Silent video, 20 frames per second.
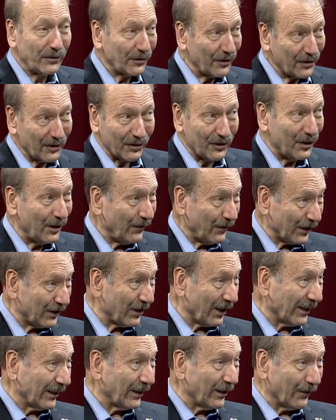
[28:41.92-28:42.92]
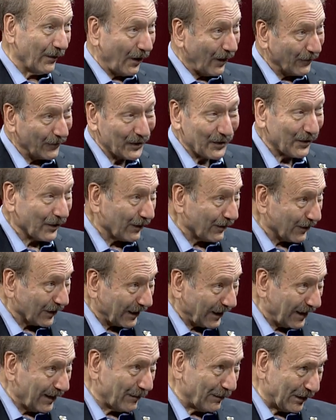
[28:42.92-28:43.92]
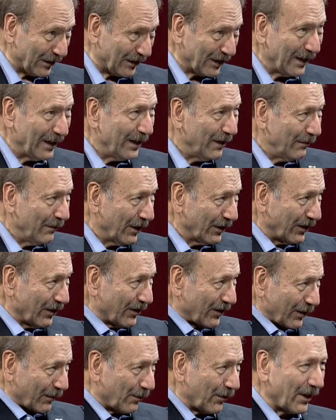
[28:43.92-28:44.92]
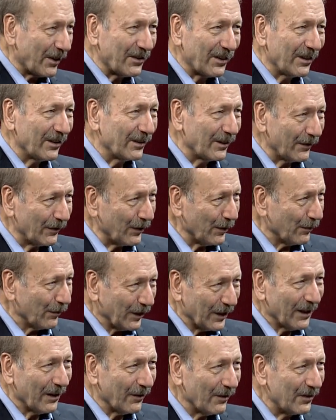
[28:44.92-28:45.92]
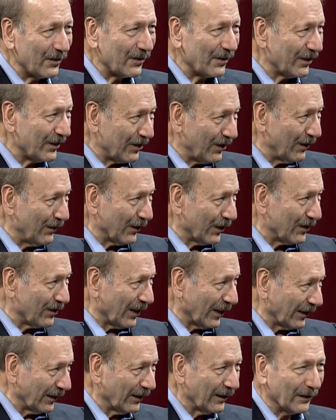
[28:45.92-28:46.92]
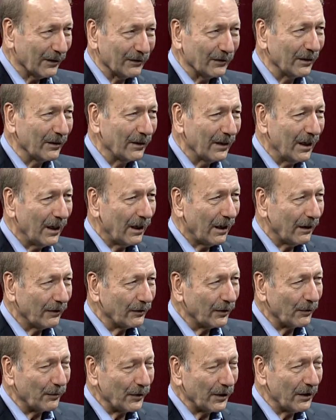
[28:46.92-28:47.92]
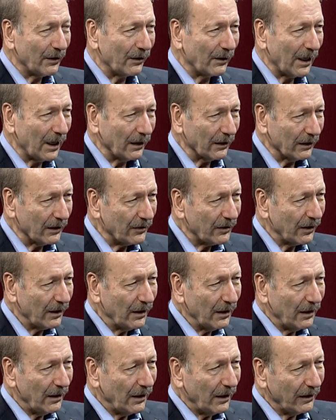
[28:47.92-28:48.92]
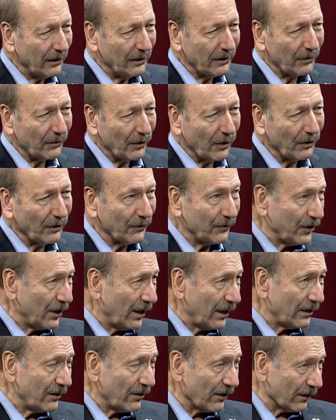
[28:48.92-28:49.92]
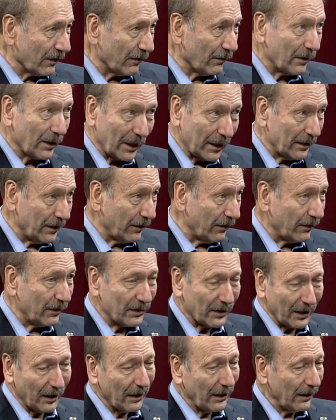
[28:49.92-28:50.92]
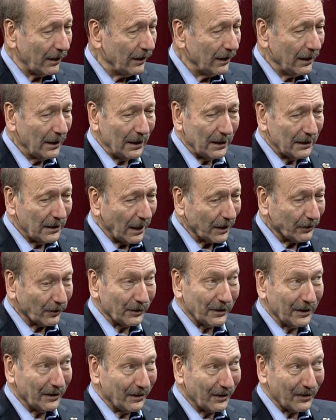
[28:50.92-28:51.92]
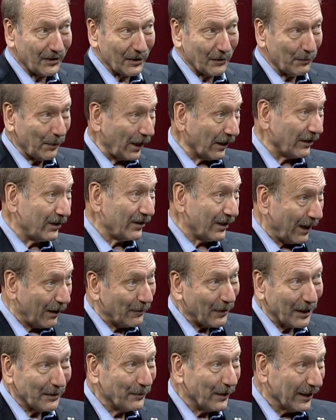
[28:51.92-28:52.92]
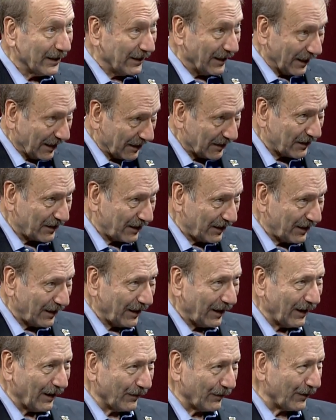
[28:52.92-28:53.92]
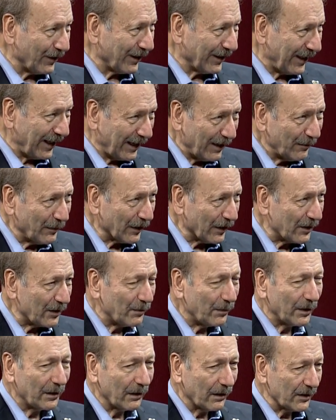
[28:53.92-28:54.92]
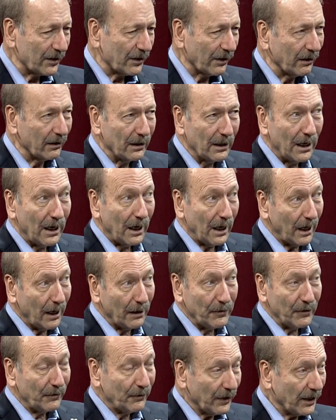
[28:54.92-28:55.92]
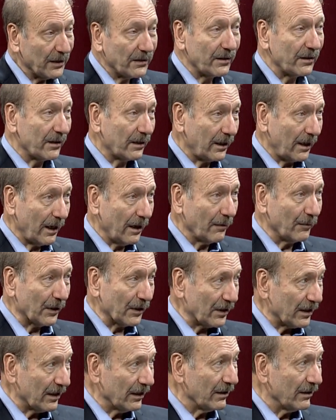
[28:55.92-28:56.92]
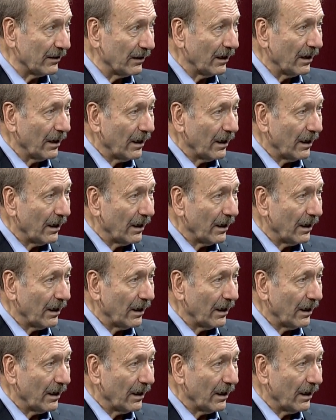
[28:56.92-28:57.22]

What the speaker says: is the chief executive officer of the campus, much as the president of Cabrillo is the chief executive of Cabrillo College. And in the role of chancellor, what I do is not only does the buck stop on my desk for the campus, but also I'm the face of the campus. And